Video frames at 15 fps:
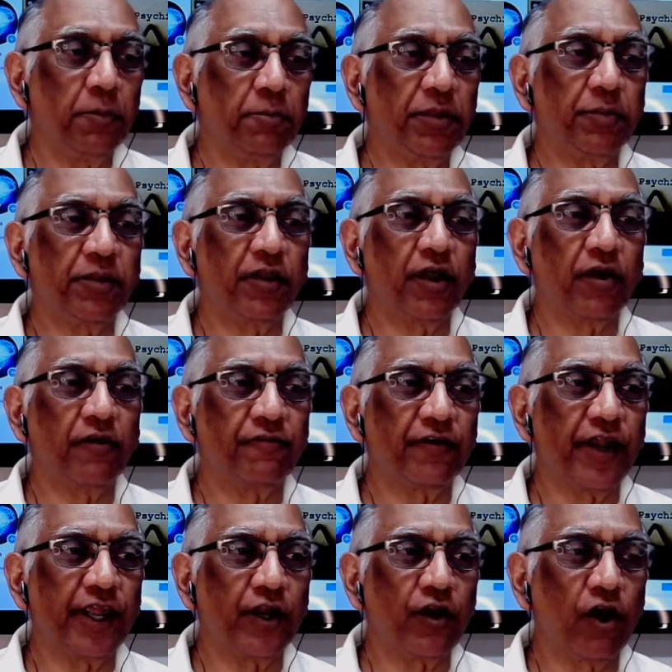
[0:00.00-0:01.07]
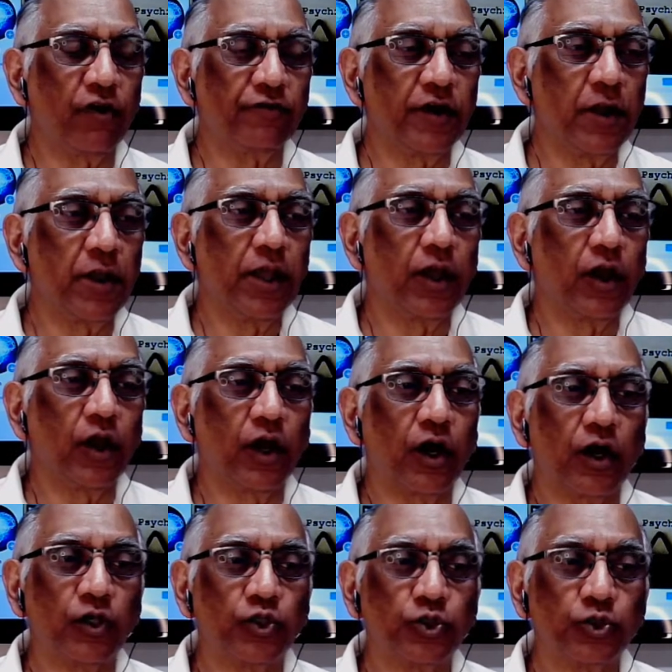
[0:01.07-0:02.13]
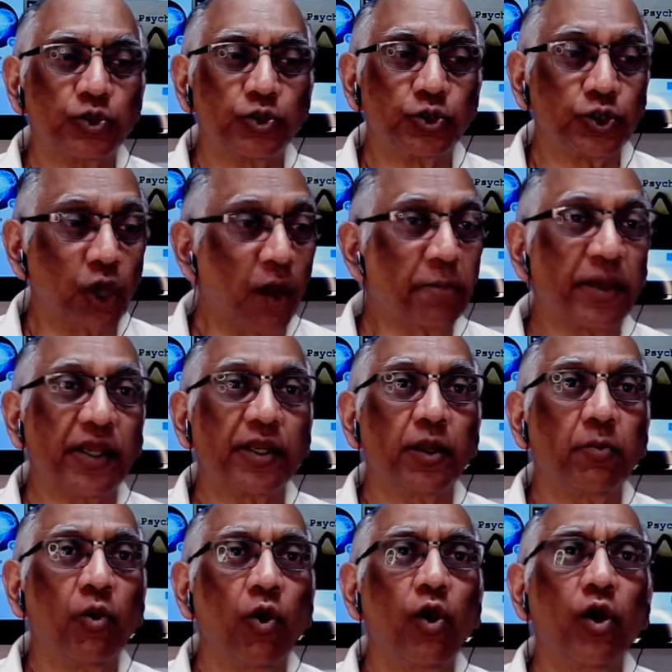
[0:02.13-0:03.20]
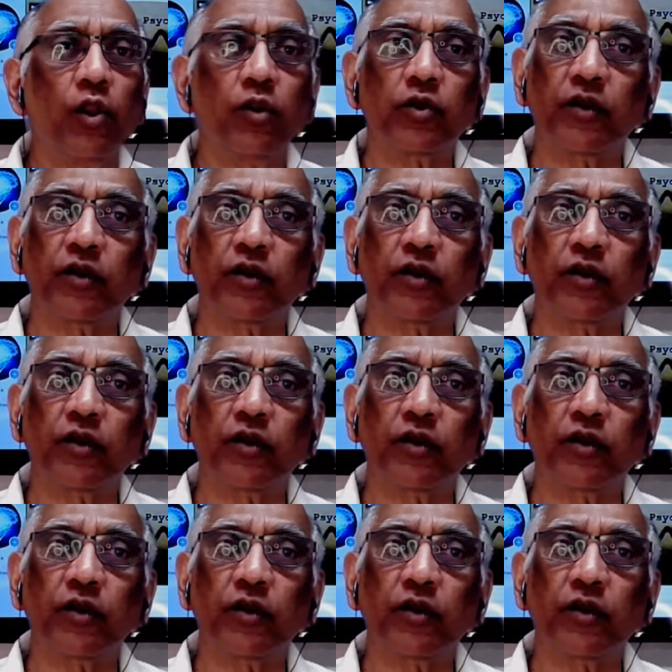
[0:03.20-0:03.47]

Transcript: People are afraid of uh, shopping in a mall,